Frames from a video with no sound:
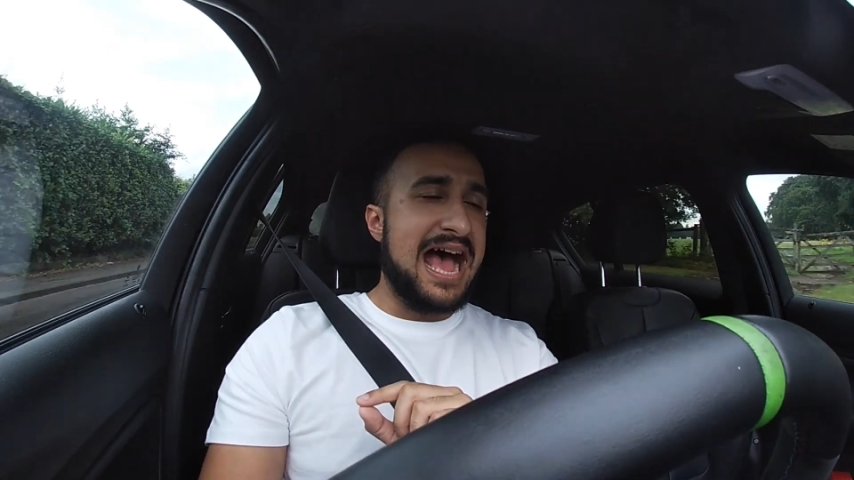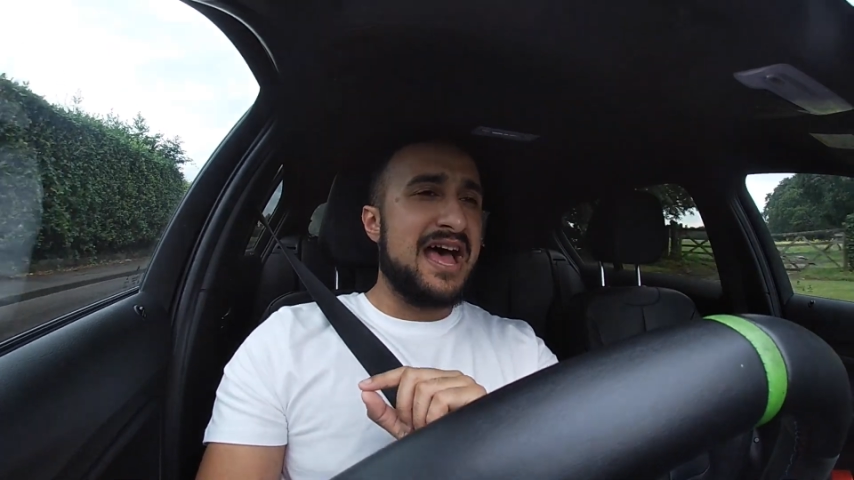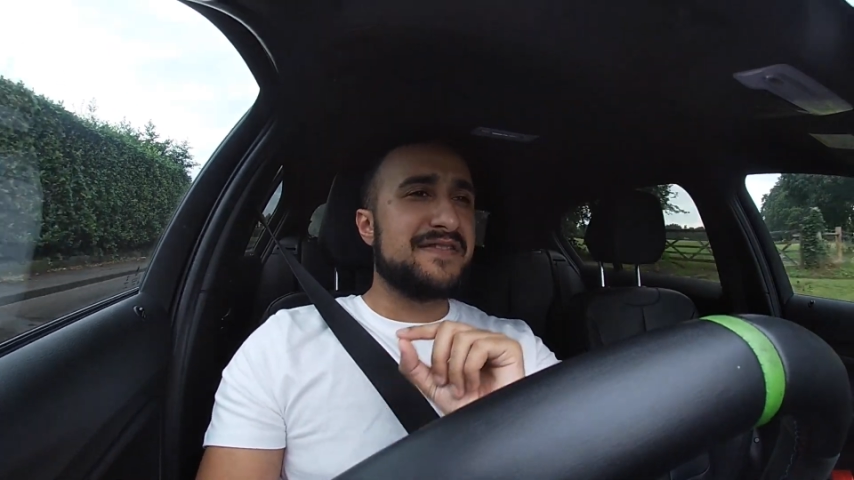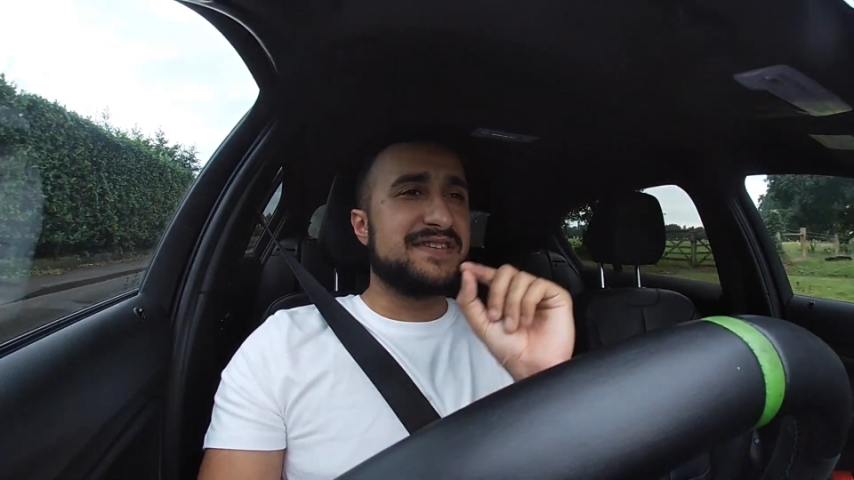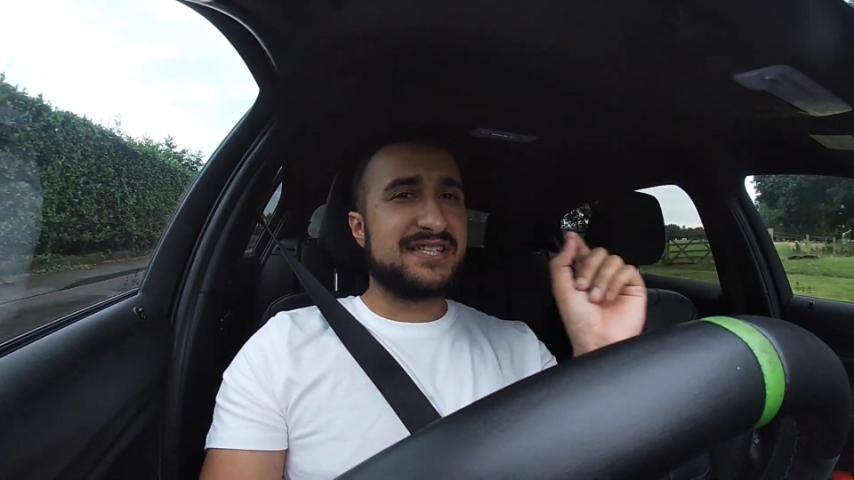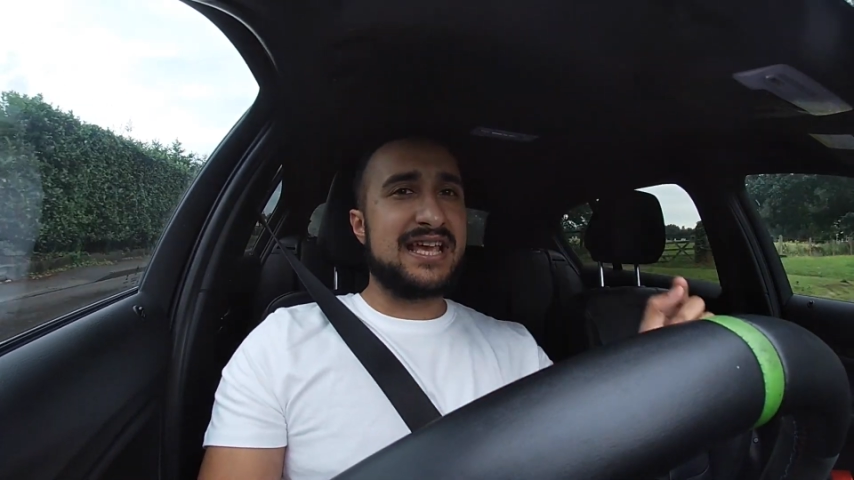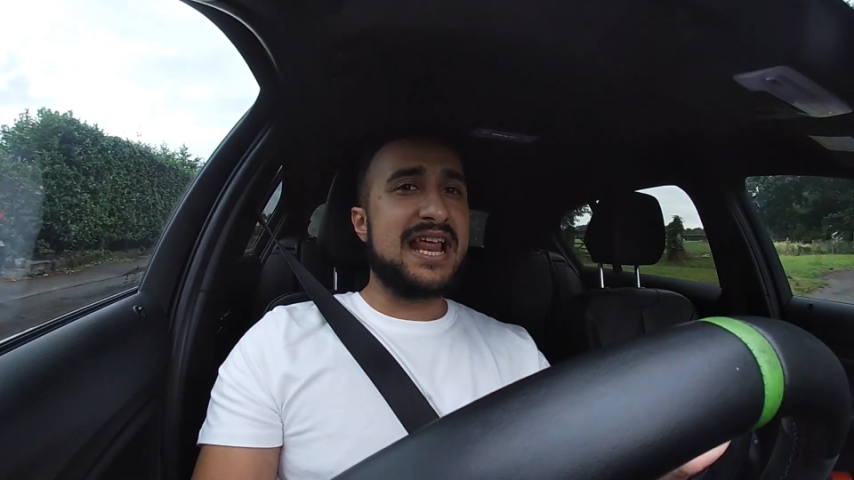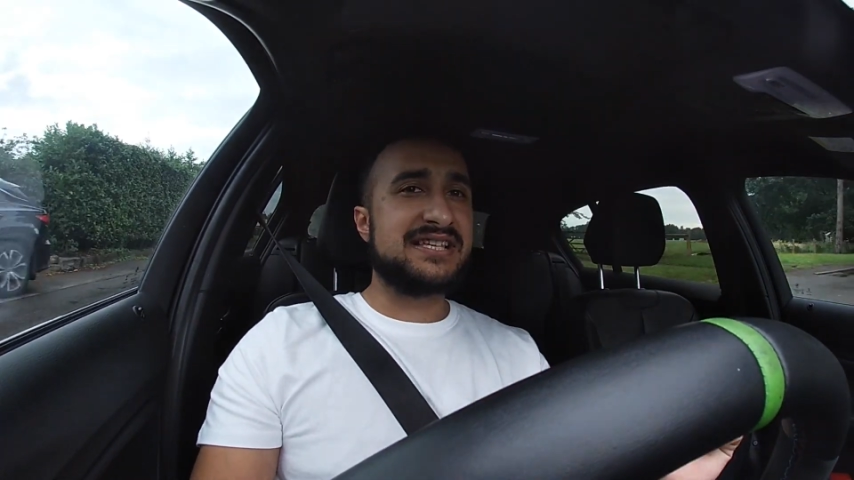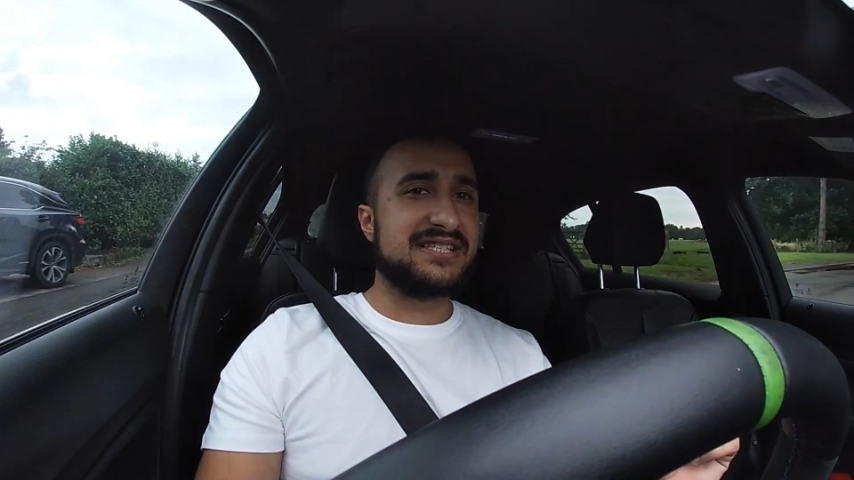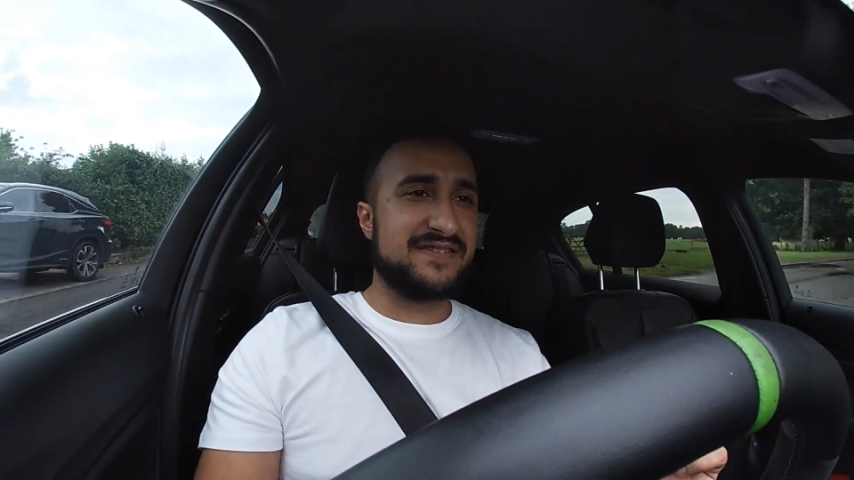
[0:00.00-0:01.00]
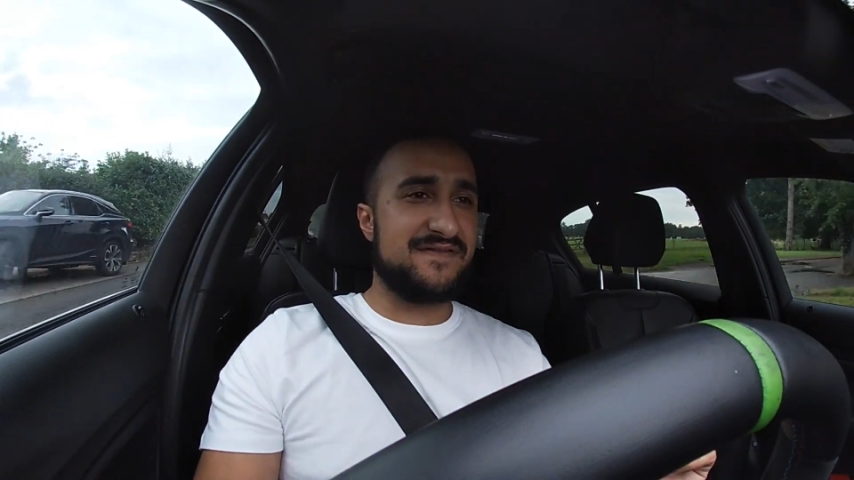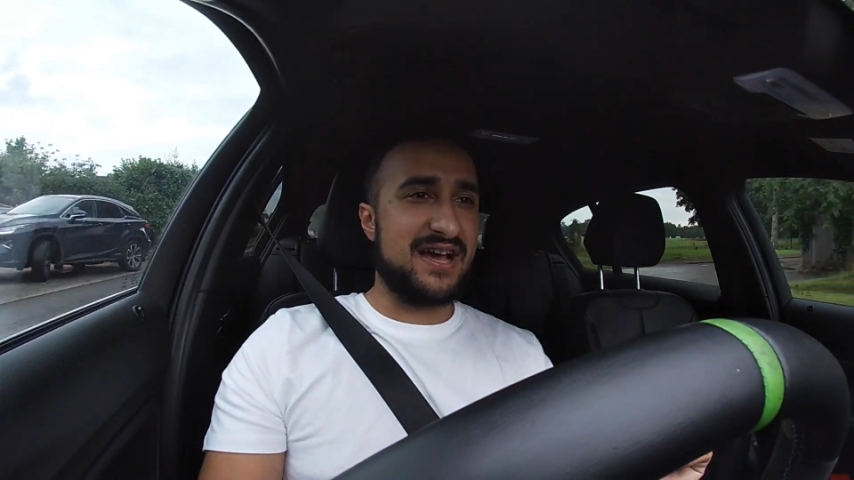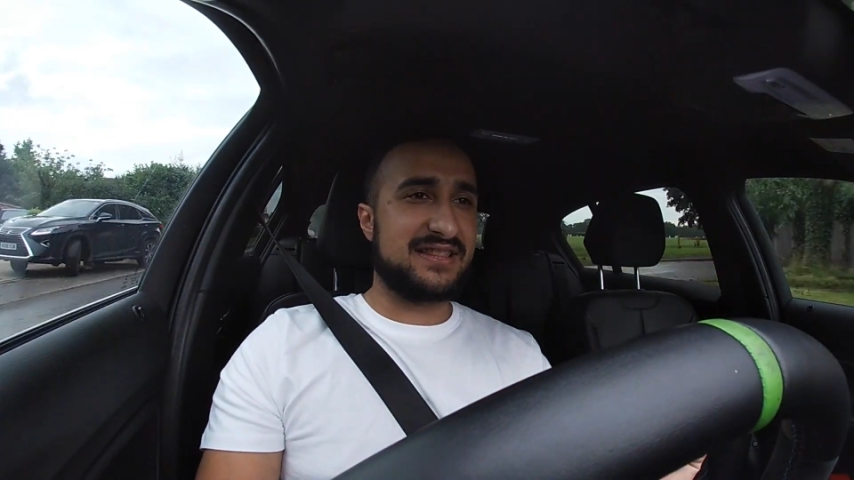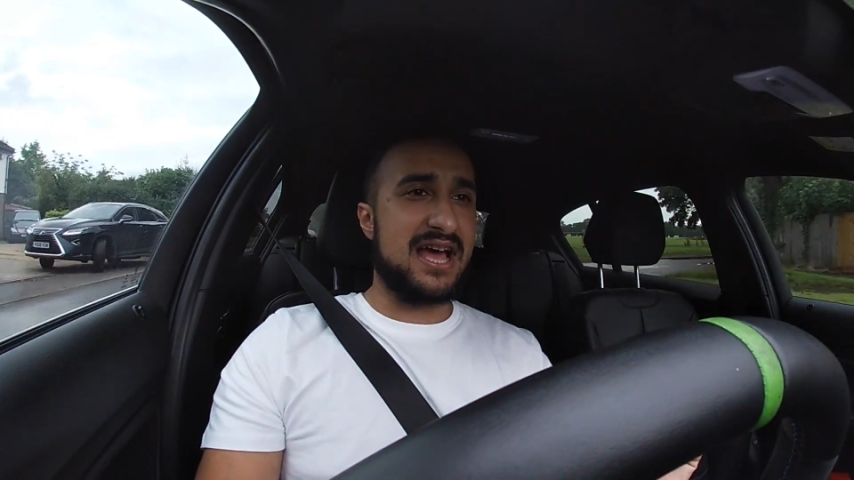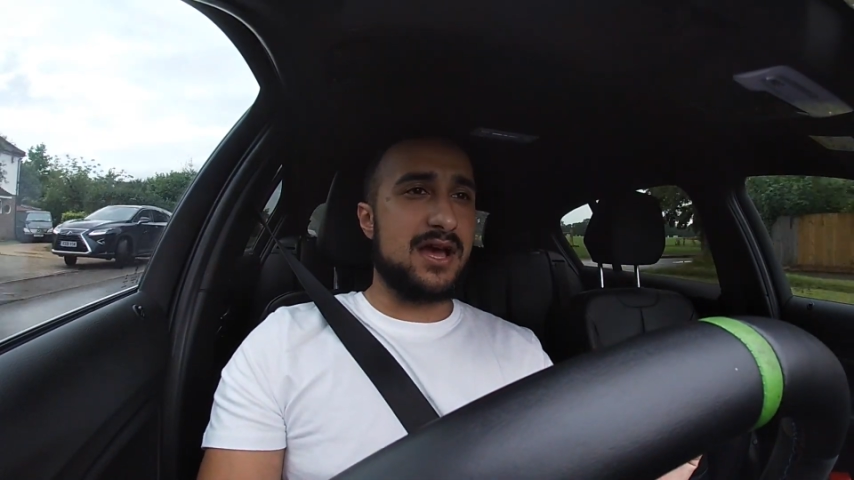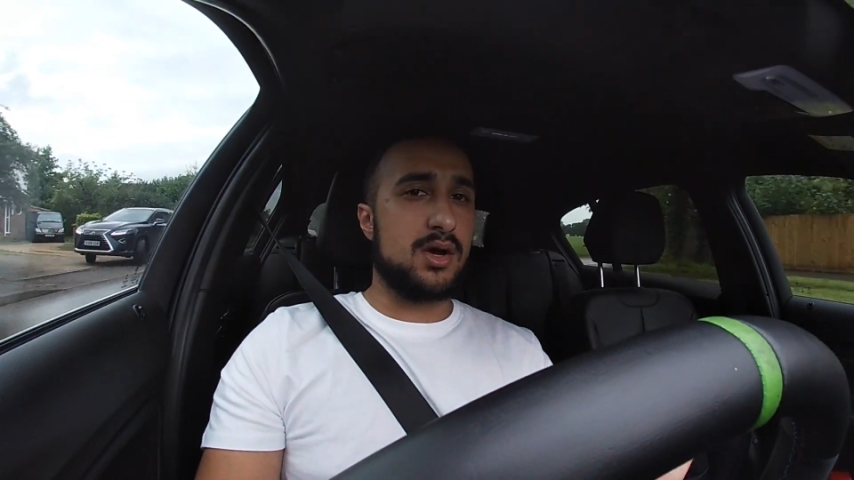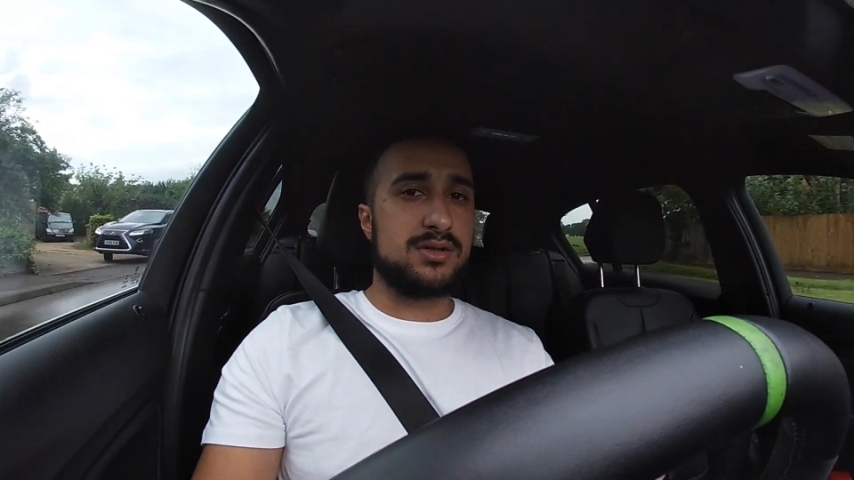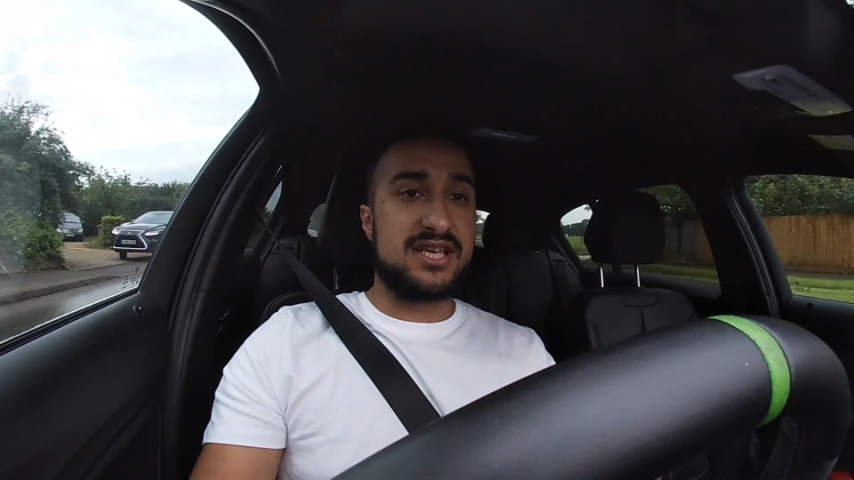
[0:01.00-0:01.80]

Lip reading: and the CLS is the fact that